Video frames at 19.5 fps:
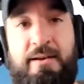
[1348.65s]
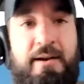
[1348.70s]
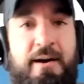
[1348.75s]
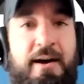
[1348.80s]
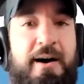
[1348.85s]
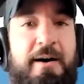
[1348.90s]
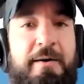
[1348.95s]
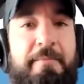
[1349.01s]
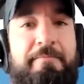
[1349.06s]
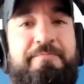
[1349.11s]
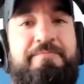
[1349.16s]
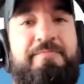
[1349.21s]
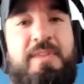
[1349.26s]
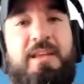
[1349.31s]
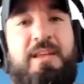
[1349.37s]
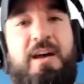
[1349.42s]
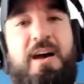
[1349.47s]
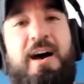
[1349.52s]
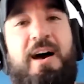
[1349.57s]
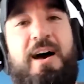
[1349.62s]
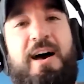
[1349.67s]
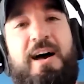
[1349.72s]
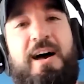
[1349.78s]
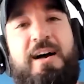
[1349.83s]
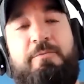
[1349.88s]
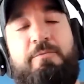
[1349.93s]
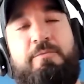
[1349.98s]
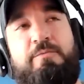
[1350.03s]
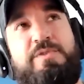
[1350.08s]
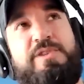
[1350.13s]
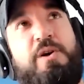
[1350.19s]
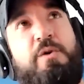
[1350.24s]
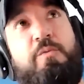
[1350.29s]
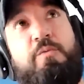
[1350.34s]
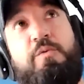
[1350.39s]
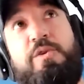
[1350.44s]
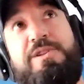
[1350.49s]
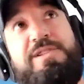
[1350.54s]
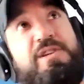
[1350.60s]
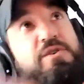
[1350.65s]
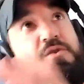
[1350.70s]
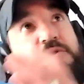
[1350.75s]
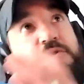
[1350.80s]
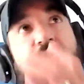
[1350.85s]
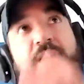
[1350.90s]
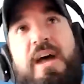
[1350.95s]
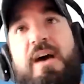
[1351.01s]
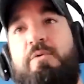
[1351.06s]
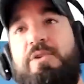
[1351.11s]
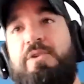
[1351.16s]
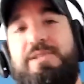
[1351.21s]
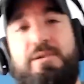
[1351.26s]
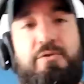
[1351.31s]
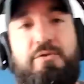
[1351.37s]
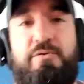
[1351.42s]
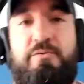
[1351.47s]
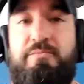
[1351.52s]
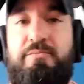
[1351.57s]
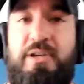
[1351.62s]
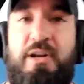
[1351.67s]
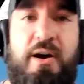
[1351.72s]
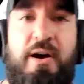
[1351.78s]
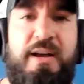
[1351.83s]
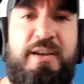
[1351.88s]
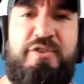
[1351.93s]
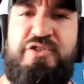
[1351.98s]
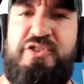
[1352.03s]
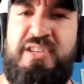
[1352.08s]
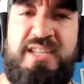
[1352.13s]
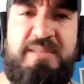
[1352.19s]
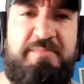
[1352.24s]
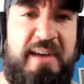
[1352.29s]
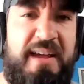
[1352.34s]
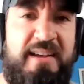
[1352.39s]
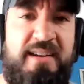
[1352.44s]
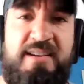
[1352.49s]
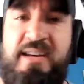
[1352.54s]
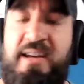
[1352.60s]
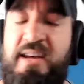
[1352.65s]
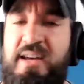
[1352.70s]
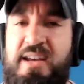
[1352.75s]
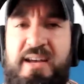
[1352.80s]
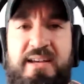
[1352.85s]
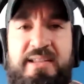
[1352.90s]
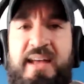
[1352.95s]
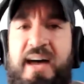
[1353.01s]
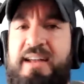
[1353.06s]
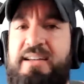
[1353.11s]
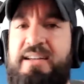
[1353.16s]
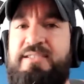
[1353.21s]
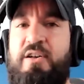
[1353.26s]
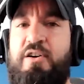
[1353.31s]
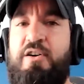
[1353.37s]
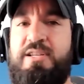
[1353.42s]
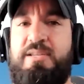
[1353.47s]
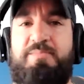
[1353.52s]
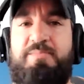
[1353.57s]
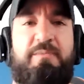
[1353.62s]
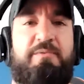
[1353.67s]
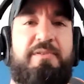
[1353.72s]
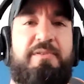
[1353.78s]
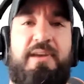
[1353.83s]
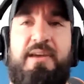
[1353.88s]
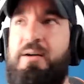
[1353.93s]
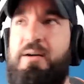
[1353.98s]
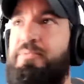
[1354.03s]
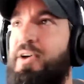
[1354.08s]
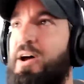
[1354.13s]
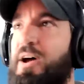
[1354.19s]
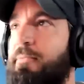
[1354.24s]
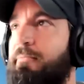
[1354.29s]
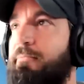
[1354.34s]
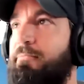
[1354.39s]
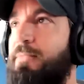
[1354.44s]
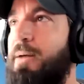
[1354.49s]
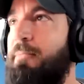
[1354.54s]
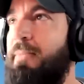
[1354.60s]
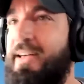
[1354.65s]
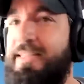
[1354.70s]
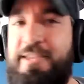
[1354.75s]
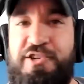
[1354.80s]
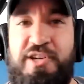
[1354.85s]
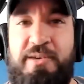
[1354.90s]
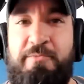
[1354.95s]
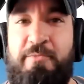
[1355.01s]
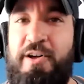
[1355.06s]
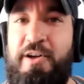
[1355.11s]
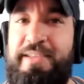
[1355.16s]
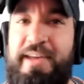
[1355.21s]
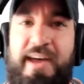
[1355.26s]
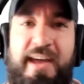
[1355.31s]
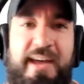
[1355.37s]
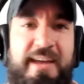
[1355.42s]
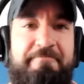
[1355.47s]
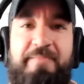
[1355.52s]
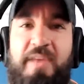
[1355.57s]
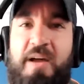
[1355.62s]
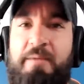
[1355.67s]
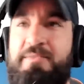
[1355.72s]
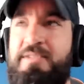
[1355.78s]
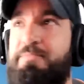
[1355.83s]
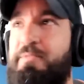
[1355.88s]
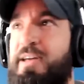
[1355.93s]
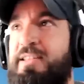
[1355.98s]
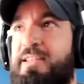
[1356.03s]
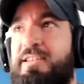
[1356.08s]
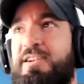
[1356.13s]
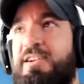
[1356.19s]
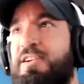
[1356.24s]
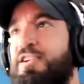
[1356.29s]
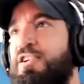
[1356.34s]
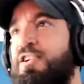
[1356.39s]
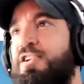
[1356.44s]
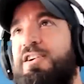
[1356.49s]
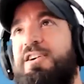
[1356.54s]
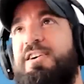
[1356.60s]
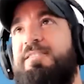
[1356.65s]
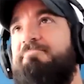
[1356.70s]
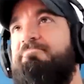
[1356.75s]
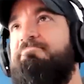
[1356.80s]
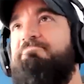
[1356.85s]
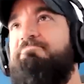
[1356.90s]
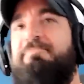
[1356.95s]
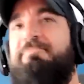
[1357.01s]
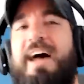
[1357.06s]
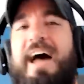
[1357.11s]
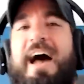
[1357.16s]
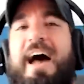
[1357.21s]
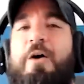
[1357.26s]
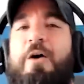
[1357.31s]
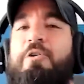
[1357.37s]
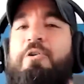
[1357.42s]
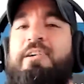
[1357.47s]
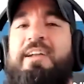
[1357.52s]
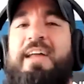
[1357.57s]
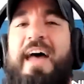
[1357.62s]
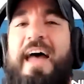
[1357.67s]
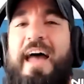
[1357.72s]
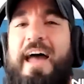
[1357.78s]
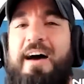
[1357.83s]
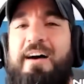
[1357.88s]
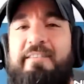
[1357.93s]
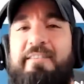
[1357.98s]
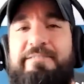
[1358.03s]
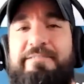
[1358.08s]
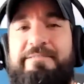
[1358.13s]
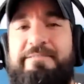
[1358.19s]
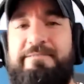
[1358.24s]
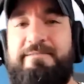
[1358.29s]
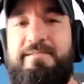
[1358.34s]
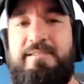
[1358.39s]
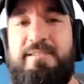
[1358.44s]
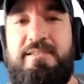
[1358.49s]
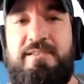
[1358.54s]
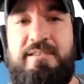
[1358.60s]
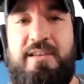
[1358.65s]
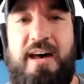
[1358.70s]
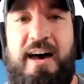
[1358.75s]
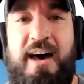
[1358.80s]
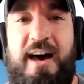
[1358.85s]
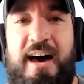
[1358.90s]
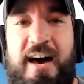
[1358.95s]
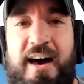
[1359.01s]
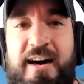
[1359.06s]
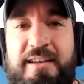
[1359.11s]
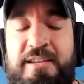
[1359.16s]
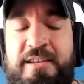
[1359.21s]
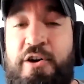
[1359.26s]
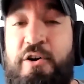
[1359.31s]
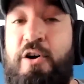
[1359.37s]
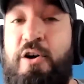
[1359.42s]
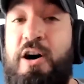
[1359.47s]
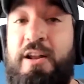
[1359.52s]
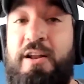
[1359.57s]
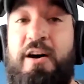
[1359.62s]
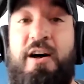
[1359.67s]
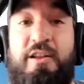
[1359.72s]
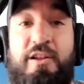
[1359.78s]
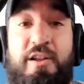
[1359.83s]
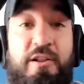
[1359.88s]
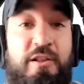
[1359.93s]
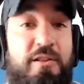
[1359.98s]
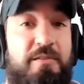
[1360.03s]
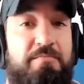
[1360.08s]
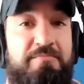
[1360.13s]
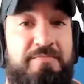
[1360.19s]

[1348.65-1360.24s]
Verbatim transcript: Um, uh, so we'll do, yeah, we'll do, you know, I usually spend not as long as people think I'll probably, I'm at the gym all day. I'm spending a good hour and a half, uh, you know, on a, on a